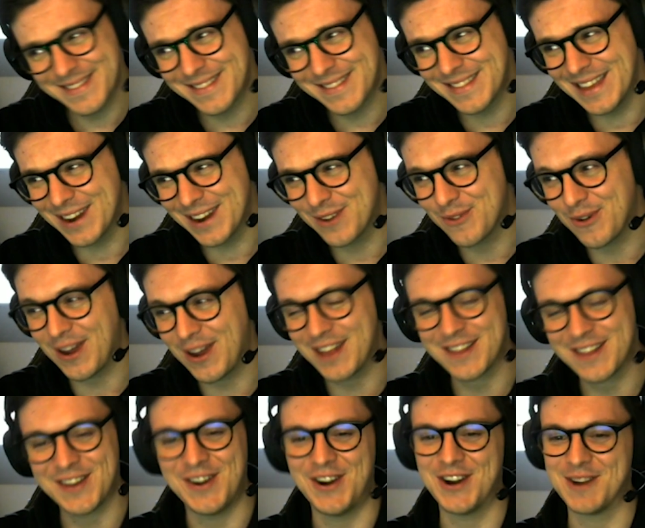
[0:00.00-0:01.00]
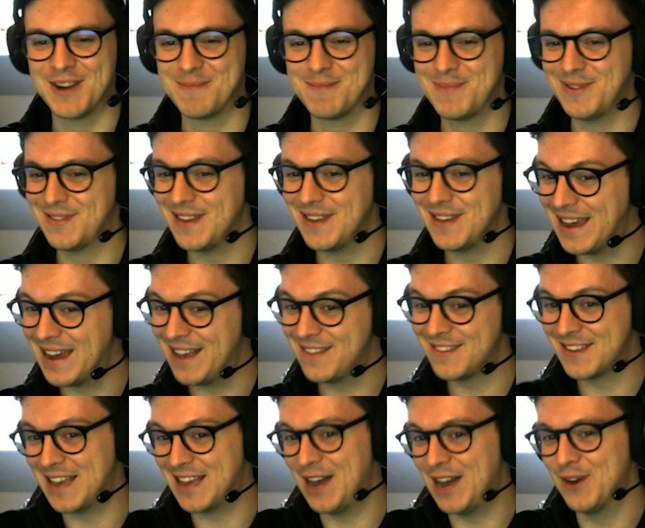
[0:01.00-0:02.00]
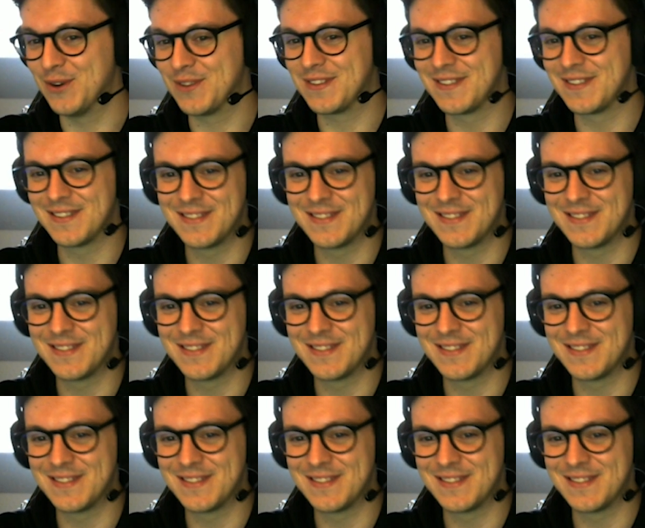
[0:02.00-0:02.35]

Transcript: a great card, but it has Scout,